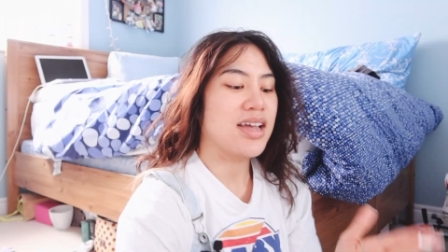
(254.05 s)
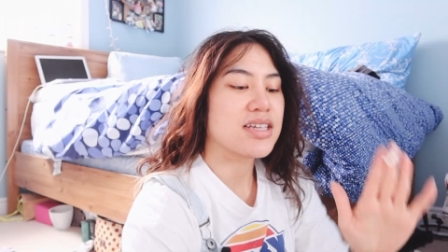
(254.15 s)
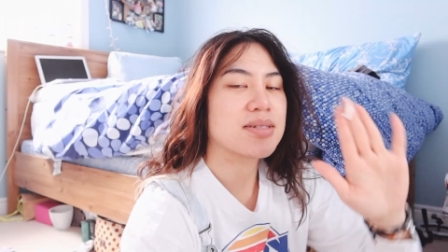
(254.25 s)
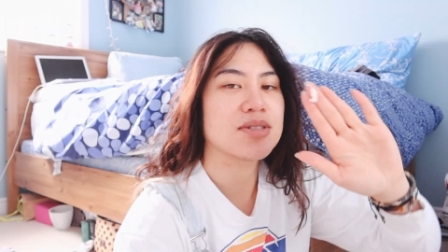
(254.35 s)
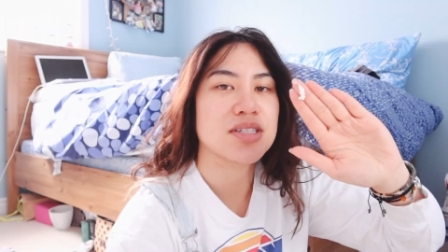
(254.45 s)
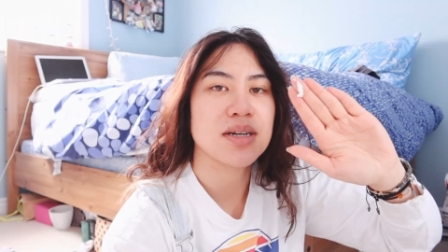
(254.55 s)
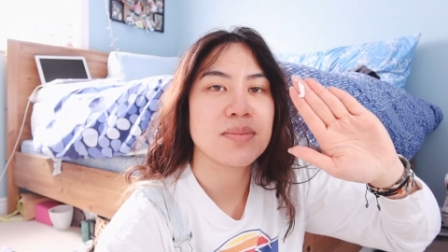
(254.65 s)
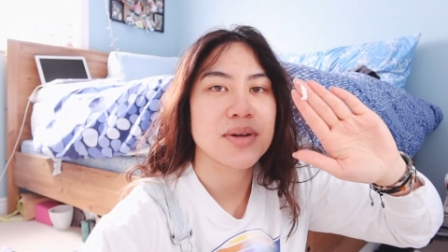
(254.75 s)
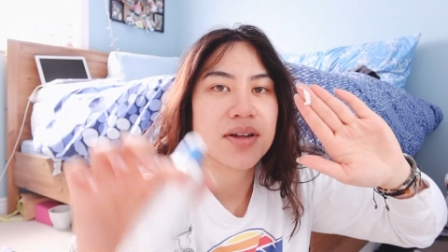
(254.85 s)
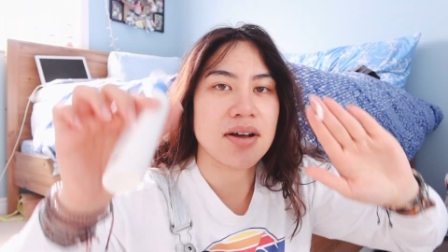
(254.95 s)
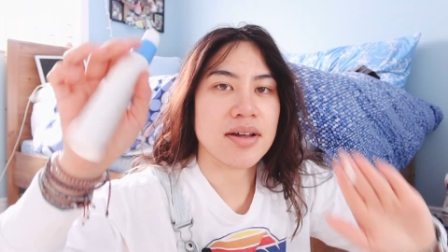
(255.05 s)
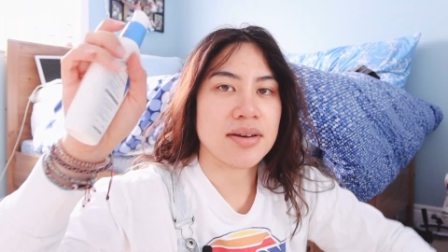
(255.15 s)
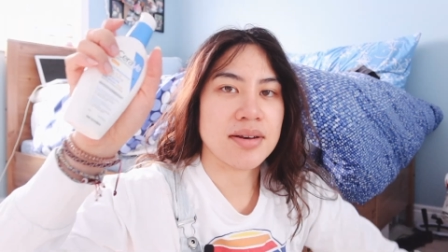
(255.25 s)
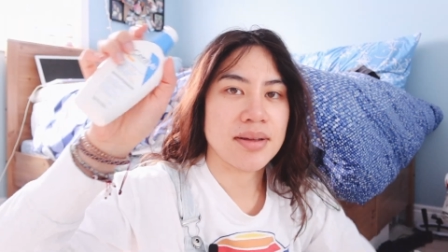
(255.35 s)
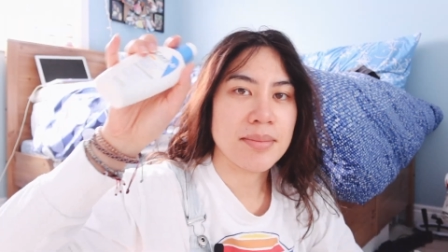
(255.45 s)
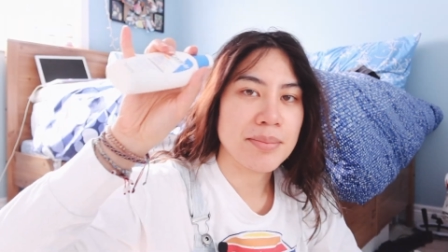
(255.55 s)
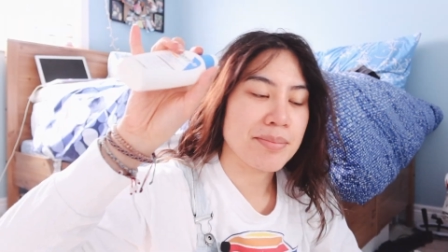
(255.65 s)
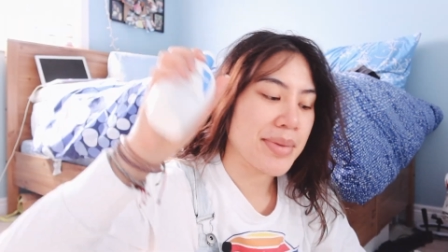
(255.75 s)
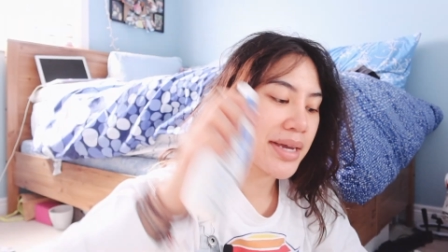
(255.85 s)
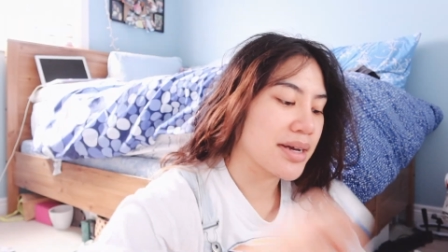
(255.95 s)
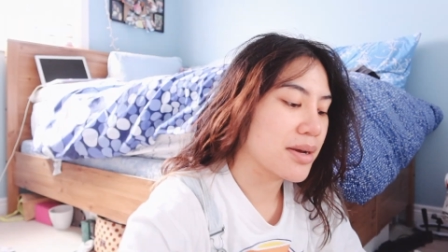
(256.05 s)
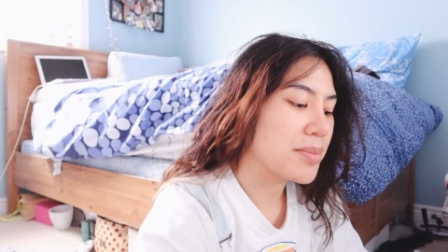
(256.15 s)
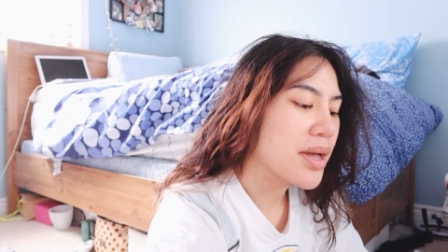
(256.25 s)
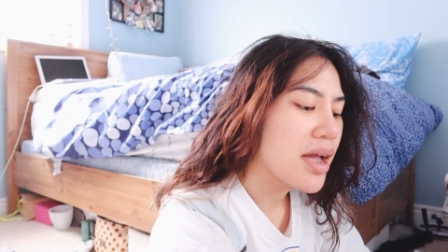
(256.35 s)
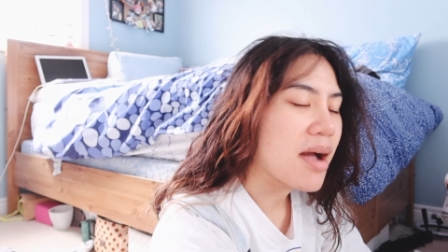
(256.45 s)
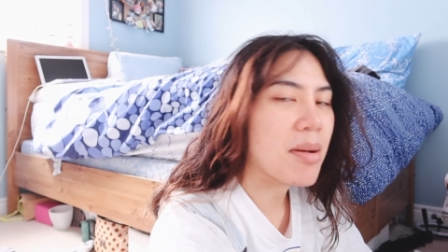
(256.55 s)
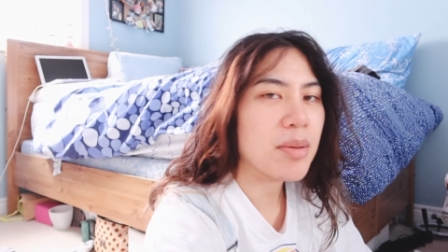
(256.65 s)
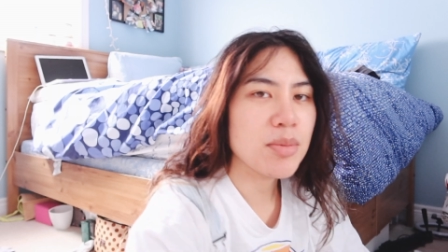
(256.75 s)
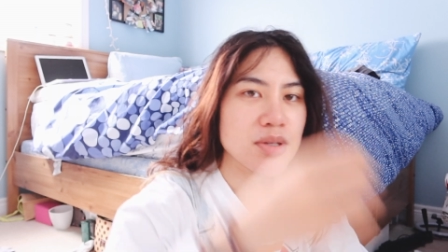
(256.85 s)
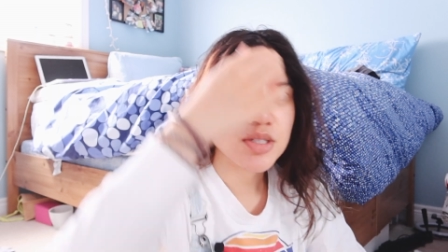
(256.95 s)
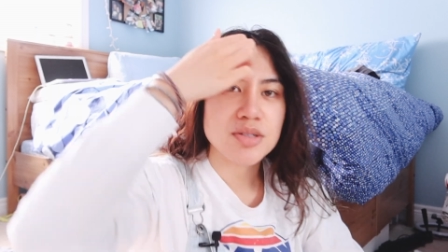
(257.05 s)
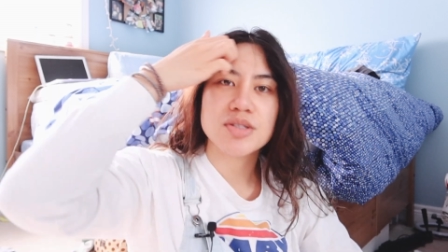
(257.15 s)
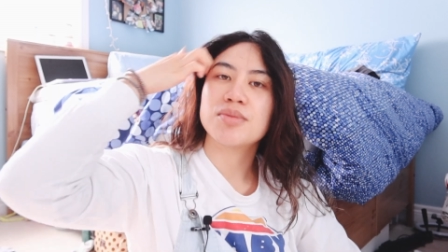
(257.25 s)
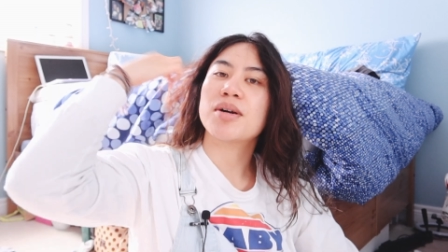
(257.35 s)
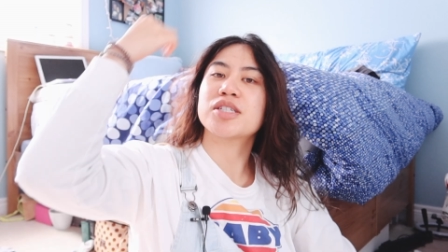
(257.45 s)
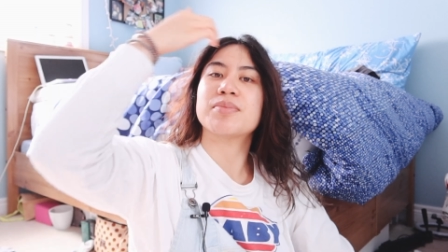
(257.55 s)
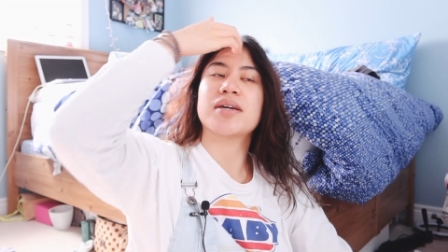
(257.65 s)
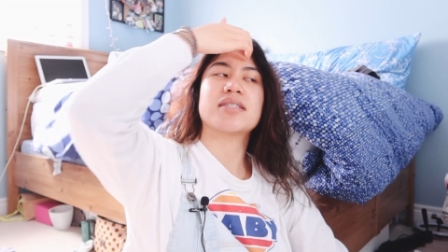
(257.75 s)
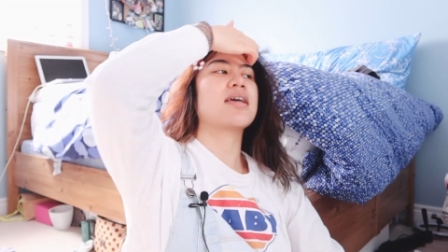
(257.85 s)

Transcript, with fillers: So I'm just gonna put on makeup. I probably won't do too much because